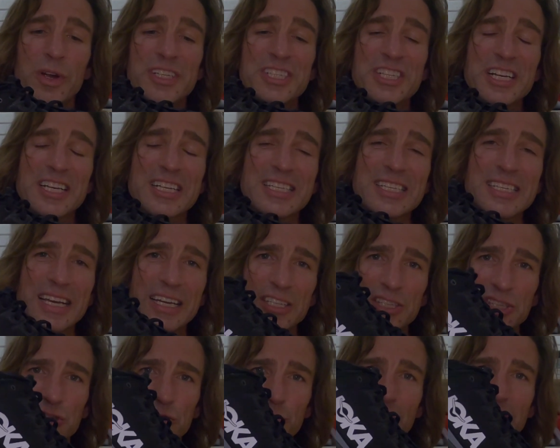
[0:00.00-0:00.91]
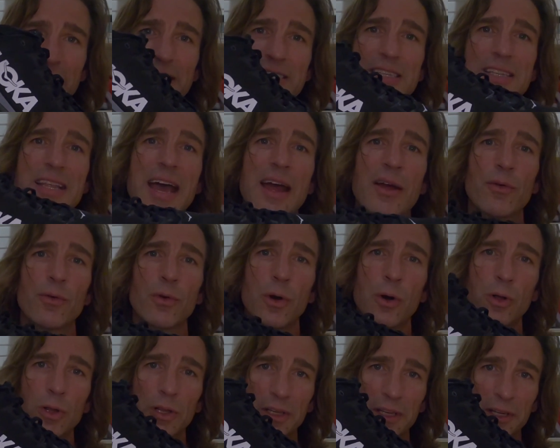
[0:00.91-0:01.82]
accentuates that
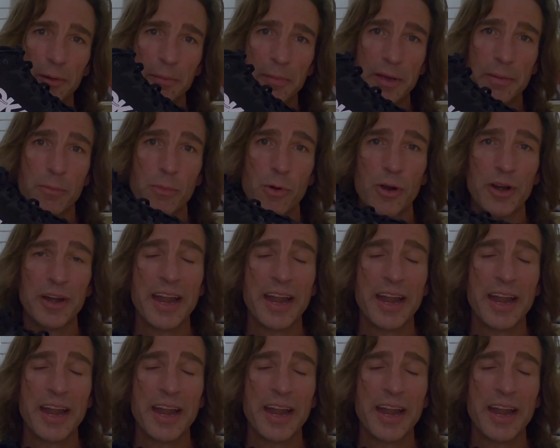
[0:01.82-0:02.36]
roll a little bit more.